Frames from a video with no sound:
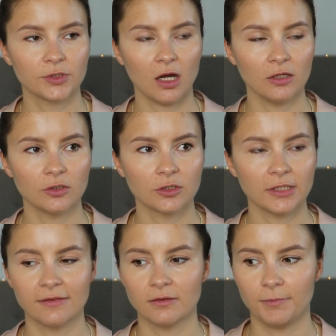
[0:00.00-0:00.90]
color
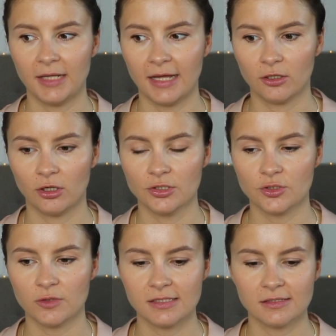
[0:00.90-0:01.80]
and the black
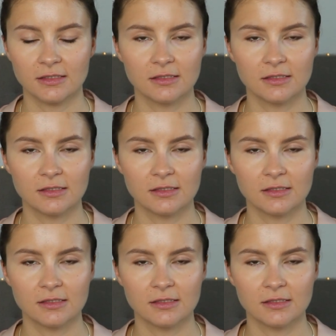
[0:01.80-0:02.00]
contrast,